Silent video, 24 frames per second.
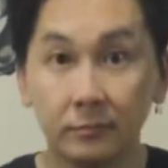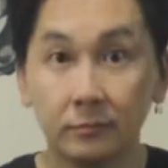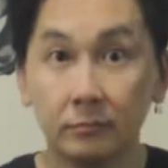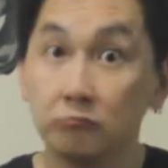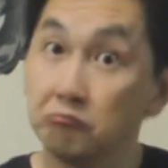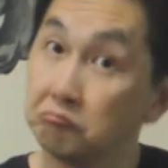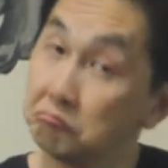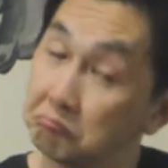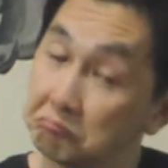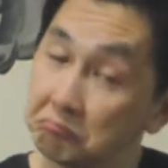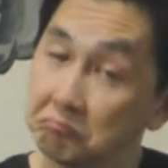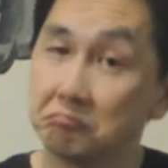
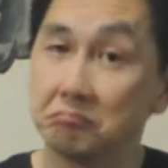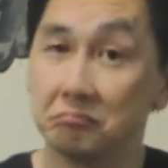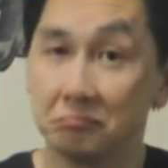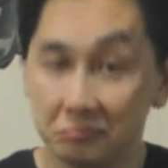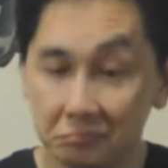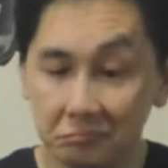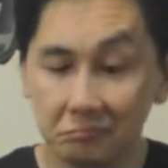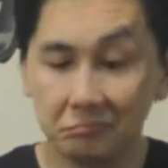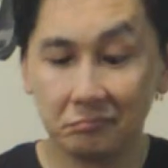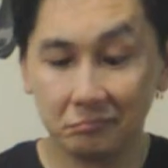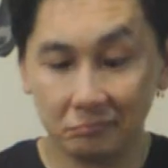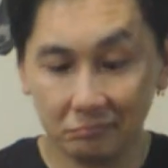When you can
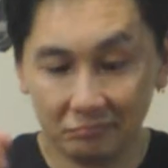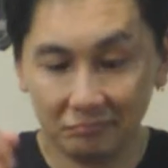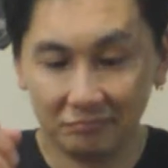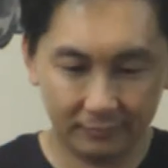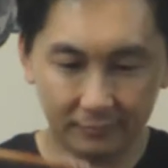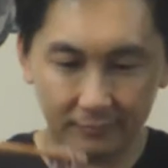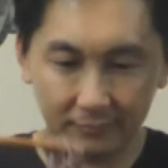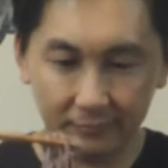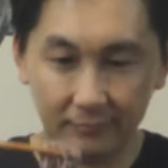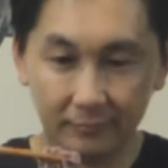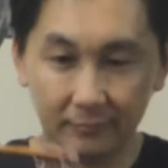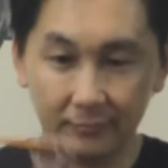have this
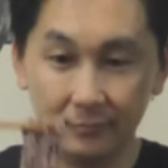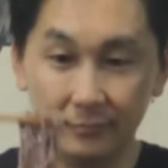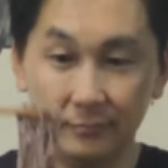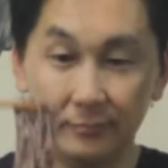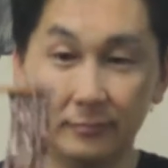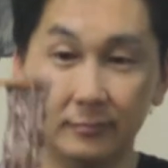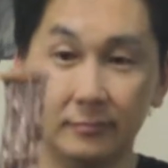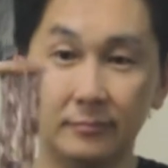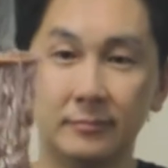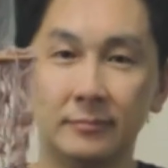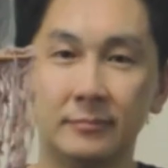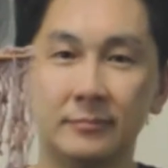homemade
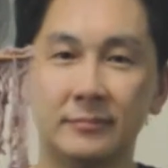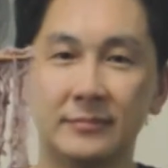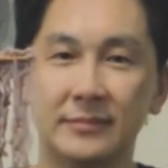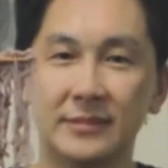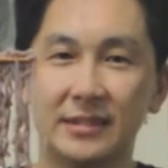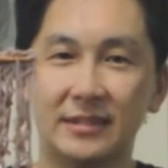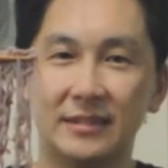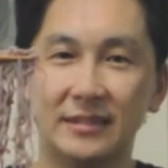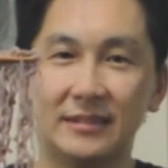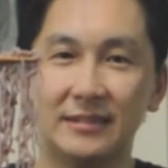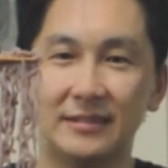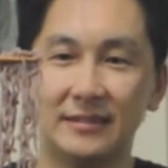
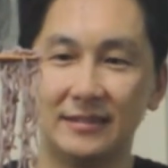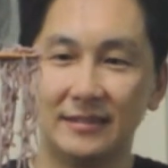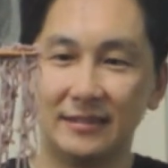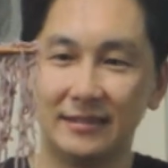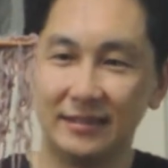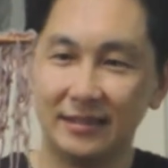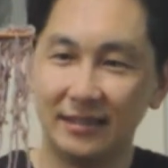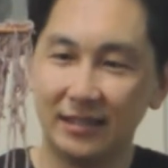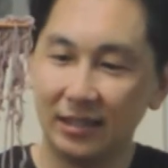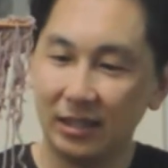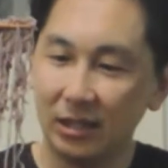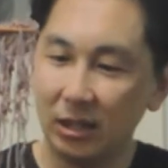delicacy in an
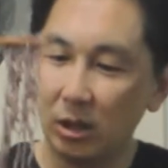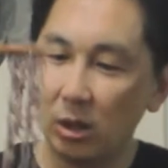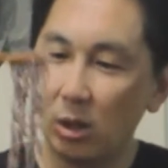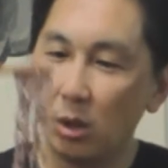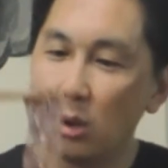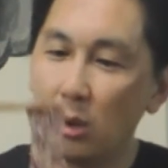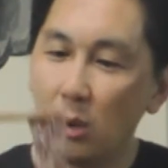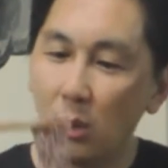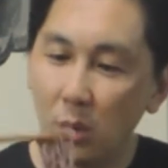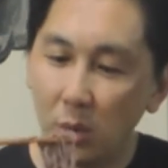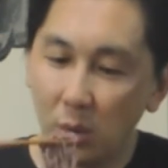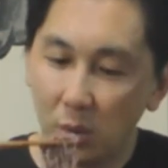easy to
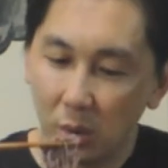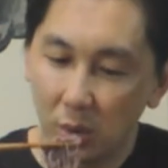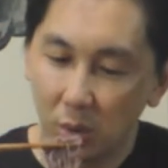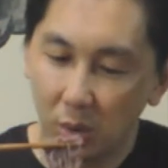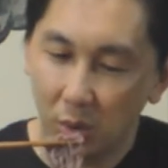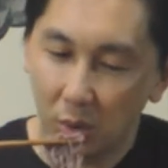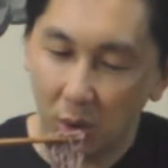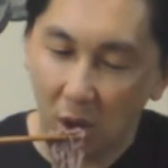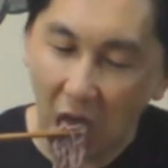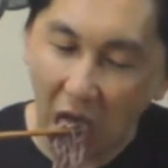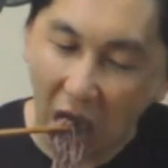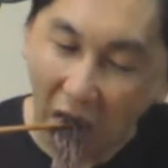make
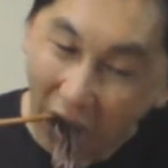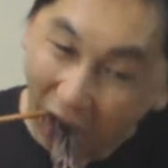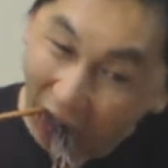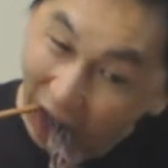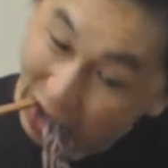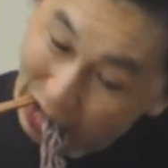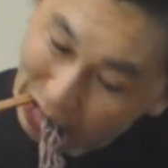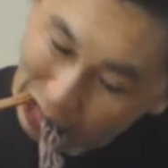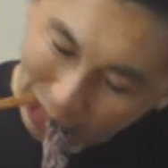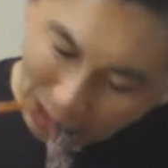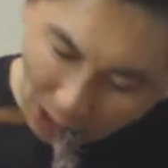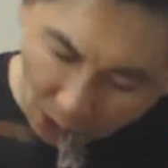instant noodle
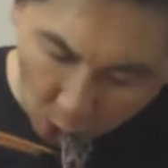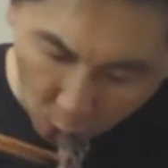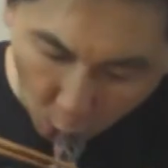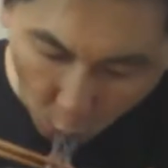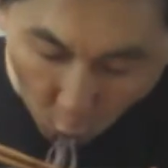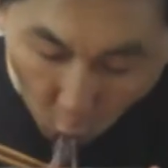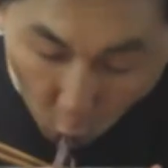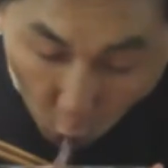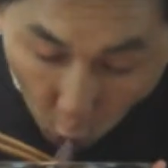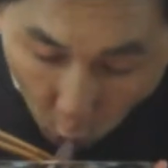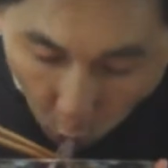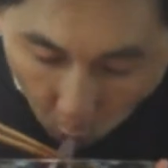package,
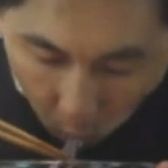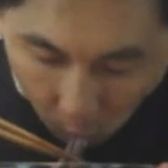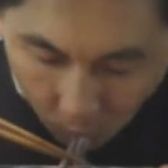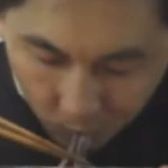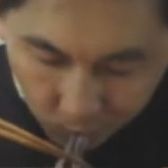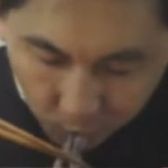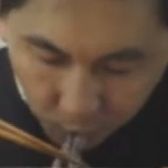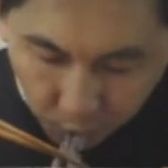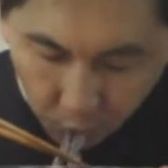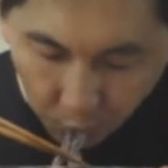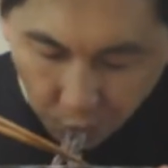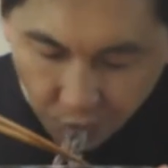
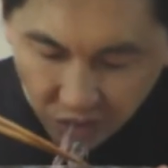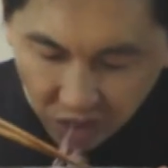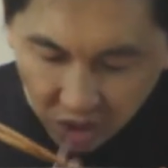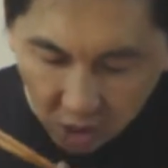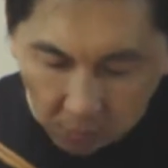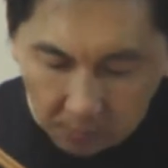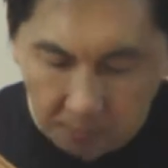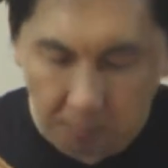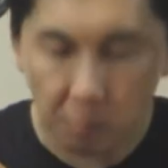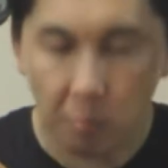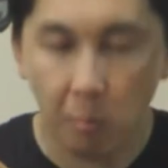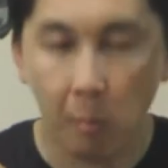I
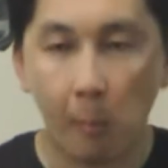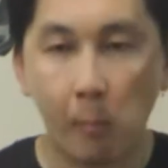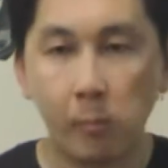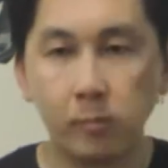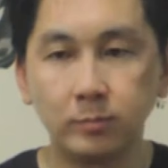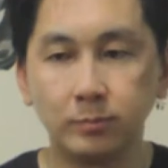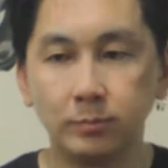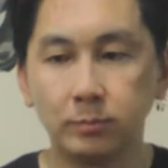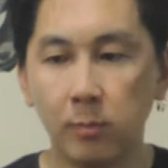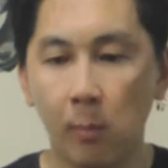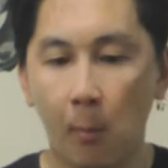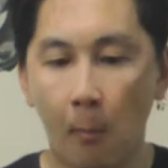quickly
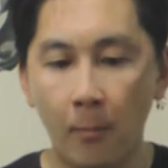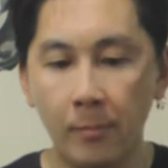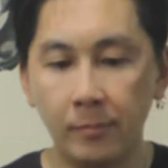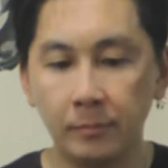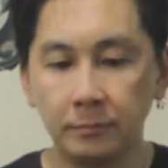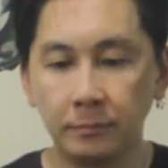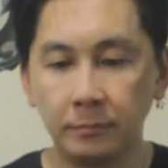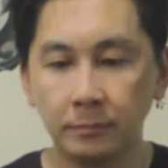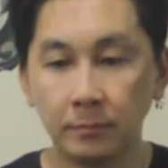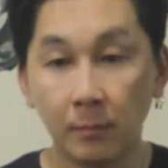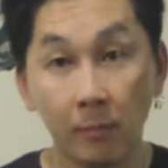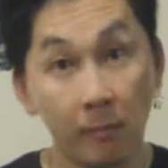had to
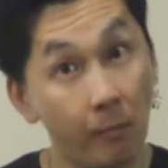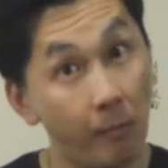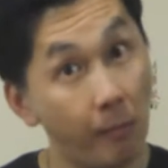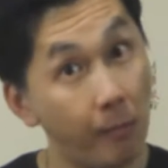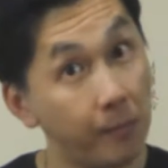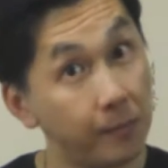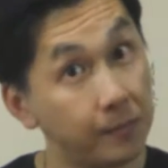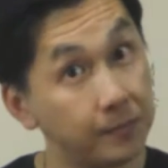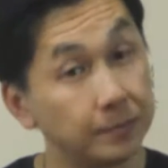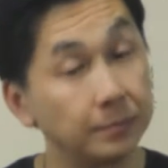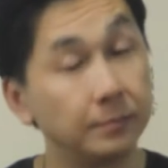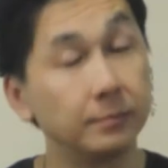include it
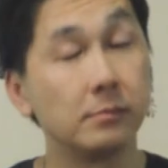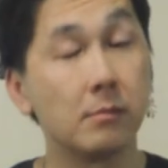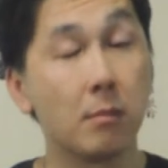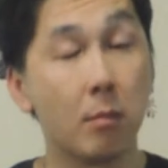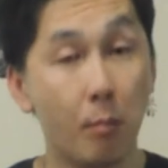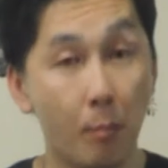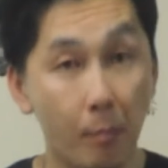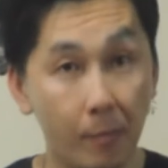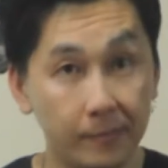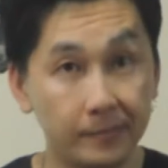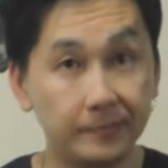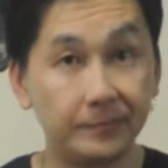on the
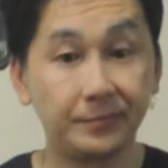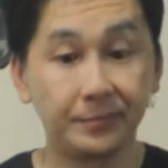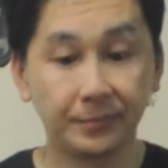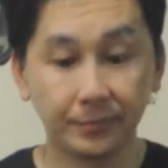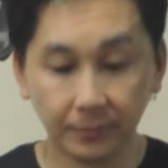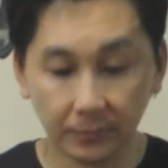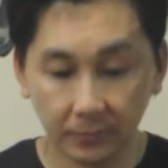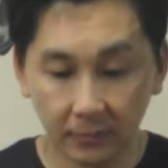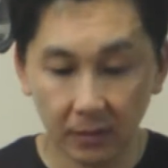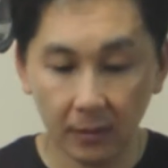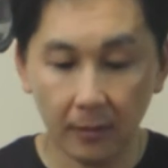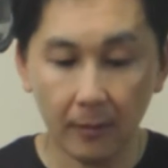list of
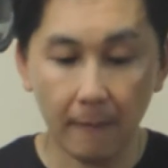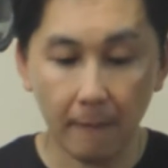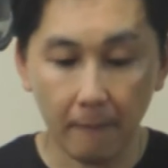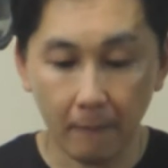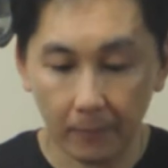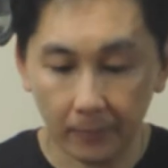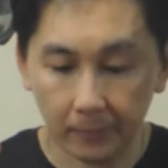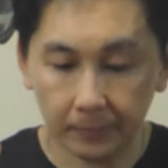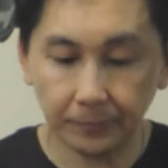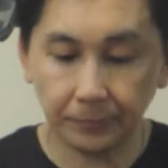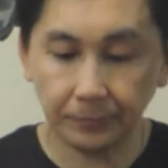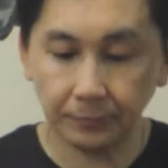unique
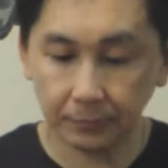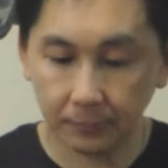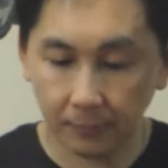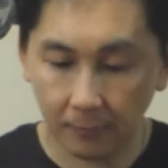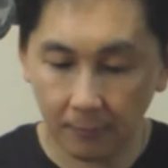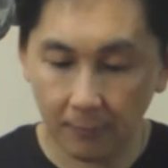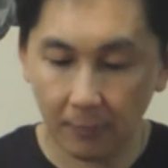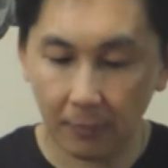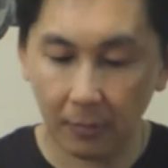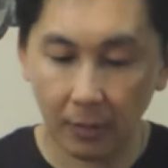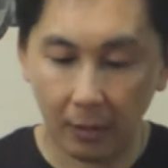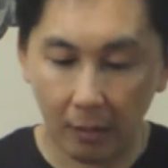flavors.
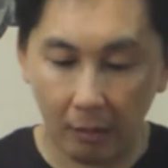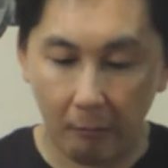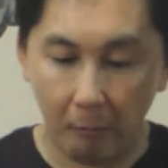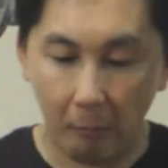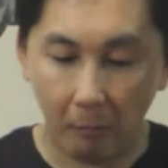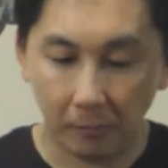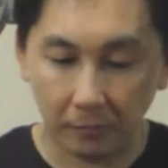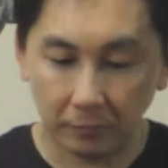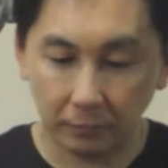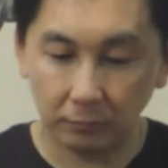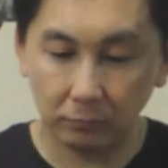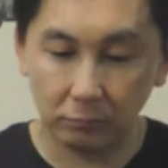
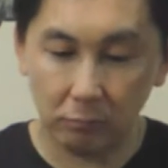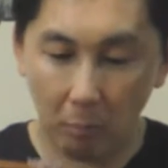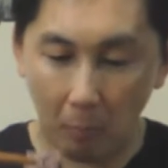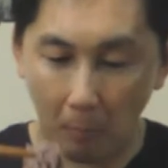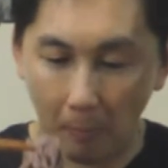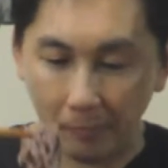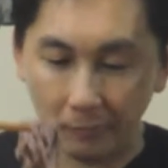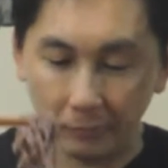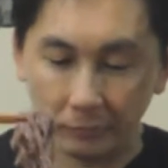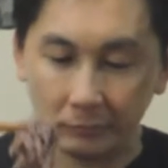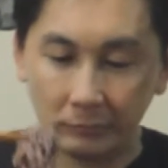The taste,